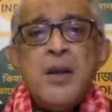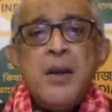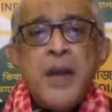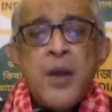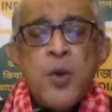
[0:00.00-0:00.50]

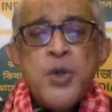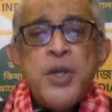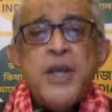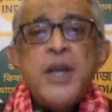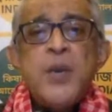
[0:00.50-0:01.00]

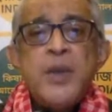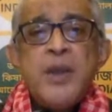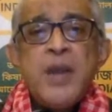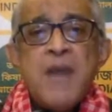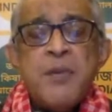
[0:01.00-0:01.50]
negotiating with
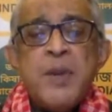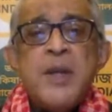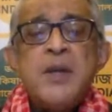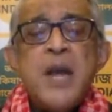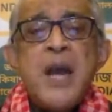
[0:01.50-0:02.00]
the
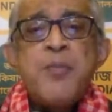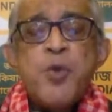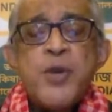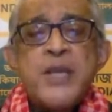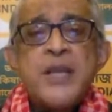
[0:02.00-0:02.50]
government and
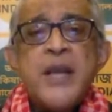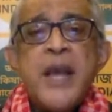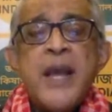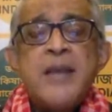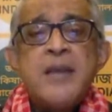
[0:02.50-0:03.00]
protesting
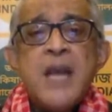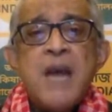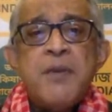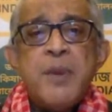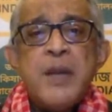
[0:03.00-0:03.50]
against the
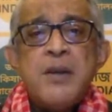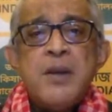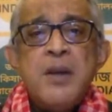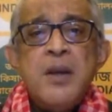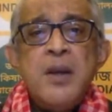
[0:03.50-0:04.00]
government.
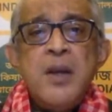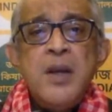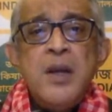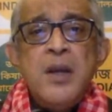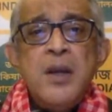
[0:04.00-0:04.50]

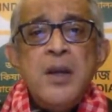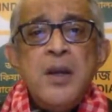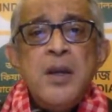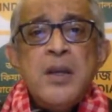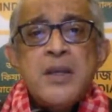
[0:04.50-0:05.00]

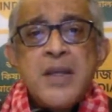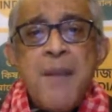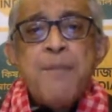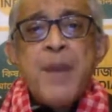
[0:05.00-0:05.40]
Some